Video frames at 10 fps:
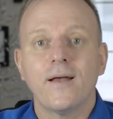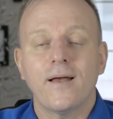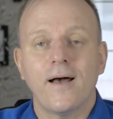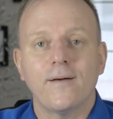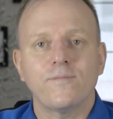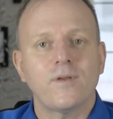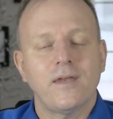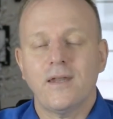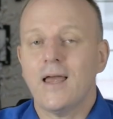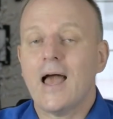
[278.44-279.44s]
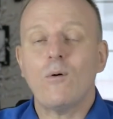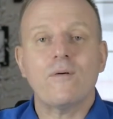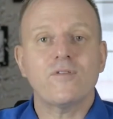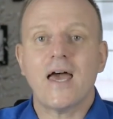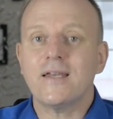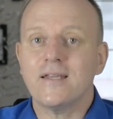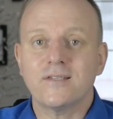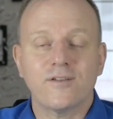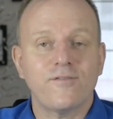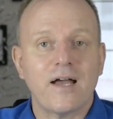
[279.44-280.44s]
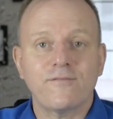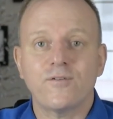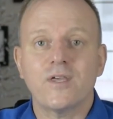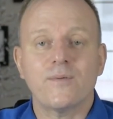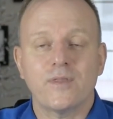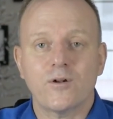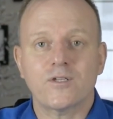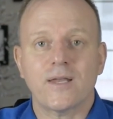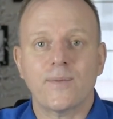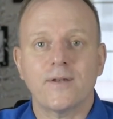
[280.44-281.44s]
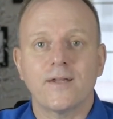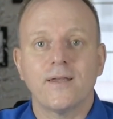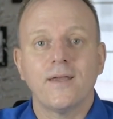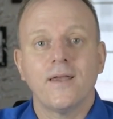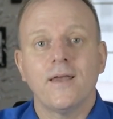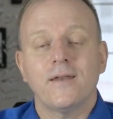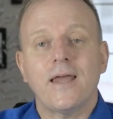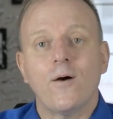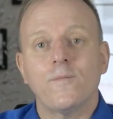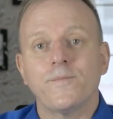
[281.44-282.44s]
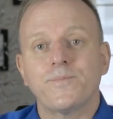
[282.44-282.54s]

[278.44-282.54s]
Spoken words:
And however that is defined for them in their segment. Now,